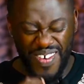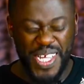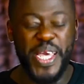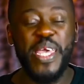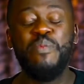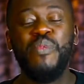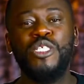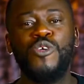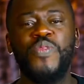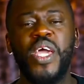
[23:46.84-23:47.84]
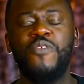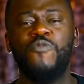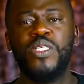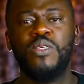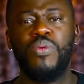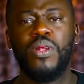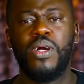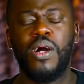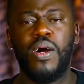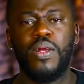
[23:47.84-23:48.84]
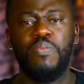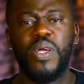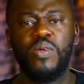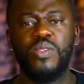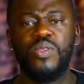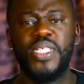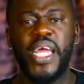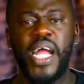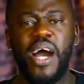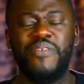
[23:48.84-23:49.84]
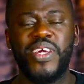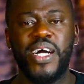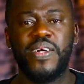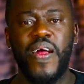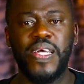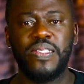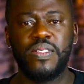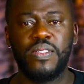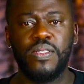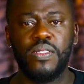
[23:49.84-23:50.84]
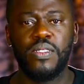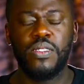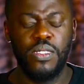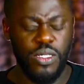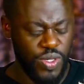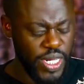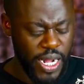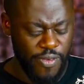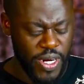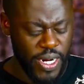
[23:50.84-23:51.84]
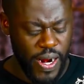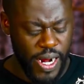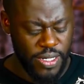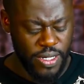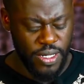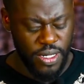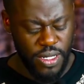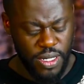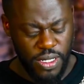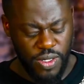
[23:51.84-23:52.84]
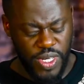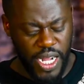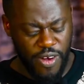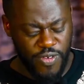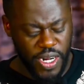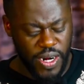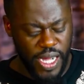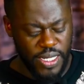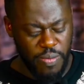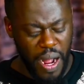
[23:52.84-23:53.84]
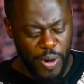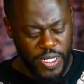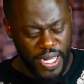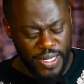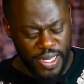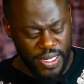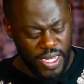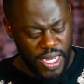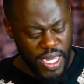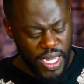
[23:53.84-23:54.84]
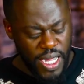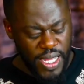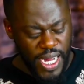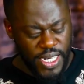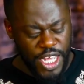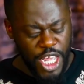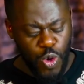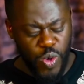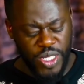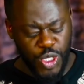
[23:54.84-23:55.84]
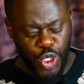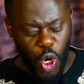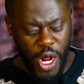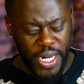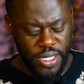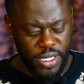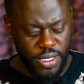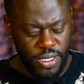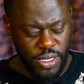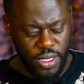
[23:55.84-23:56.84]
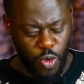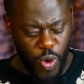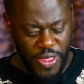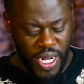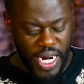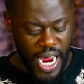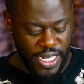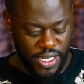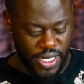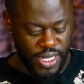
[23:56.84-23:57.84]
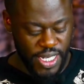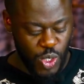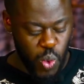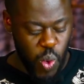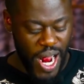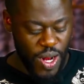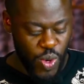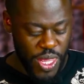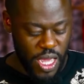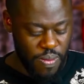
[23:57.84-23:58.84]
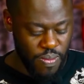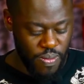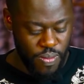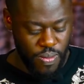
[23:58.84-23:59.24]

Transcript: you are the image of the invisible God because you take after Christ you take after Christ. You take after Christ. The Bible tells us that he who is joined with Christ is one with him.